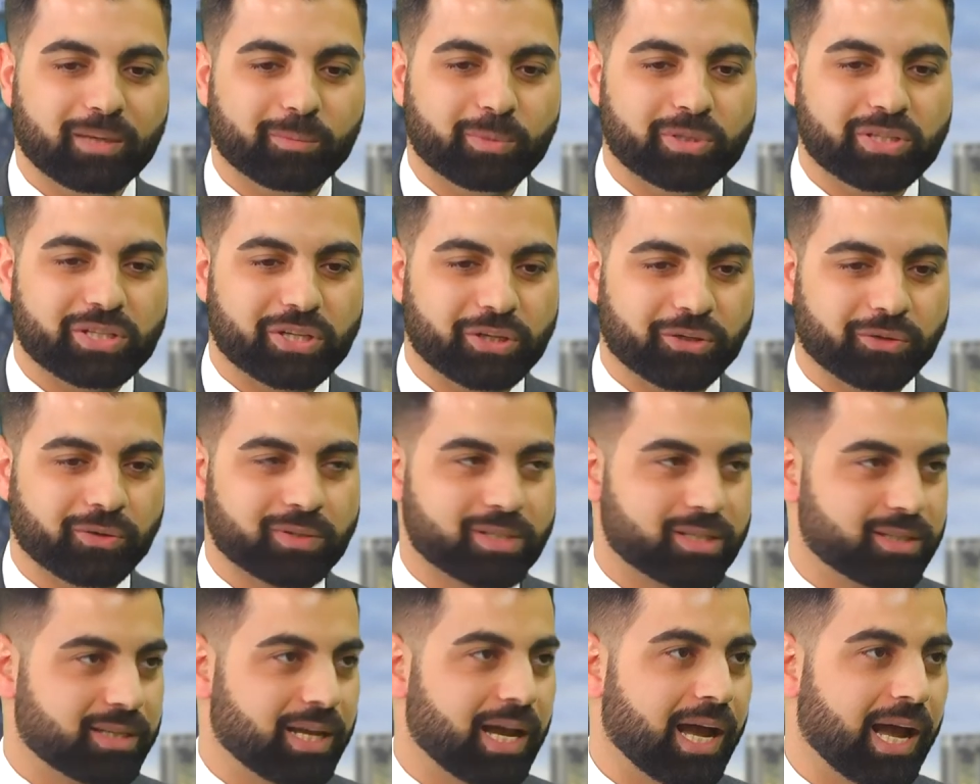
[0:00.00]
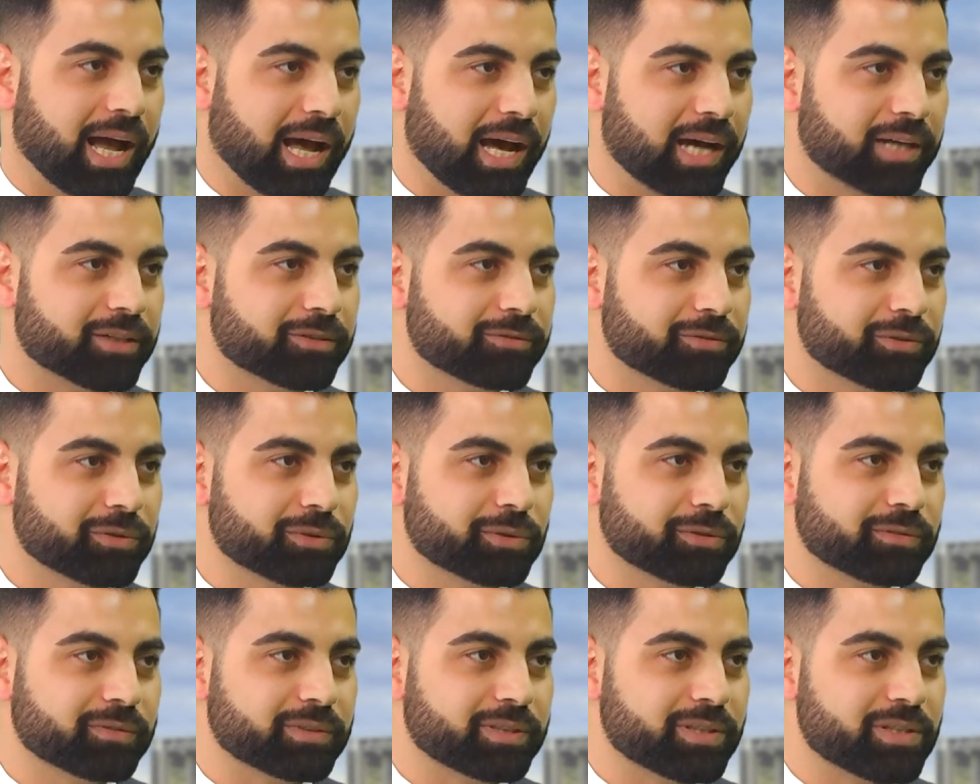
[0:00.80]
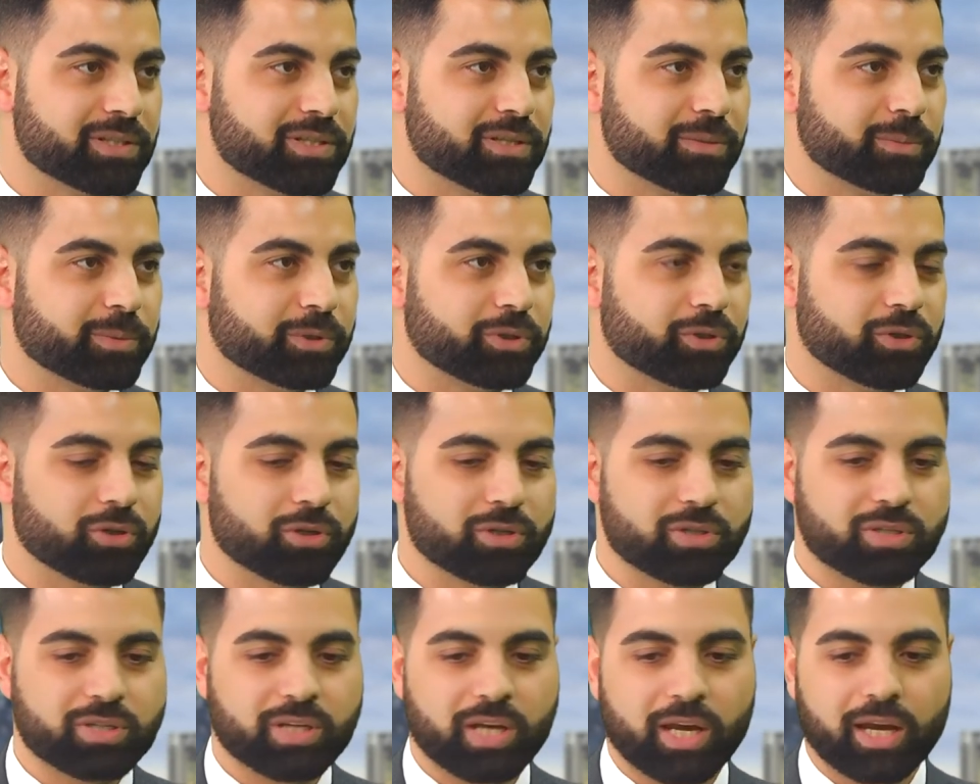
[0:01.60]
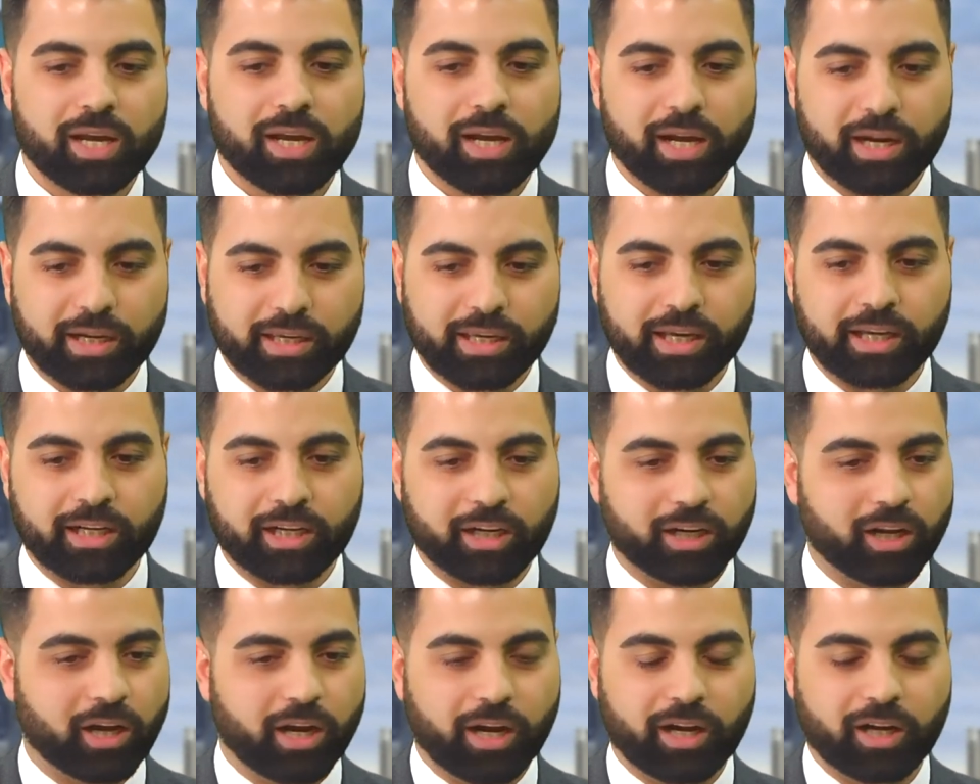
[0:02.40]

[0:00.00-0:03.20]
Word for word: materials at the heart of all of this because again and I,